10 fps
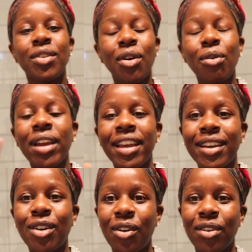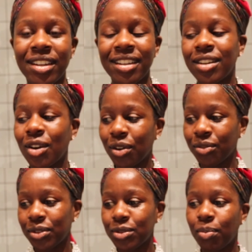No aircon in an
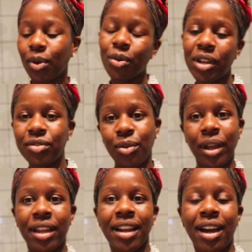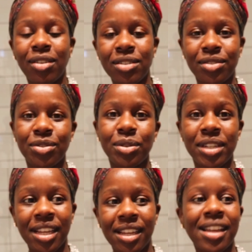office blowing for 8 hours of
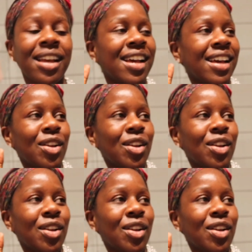your day.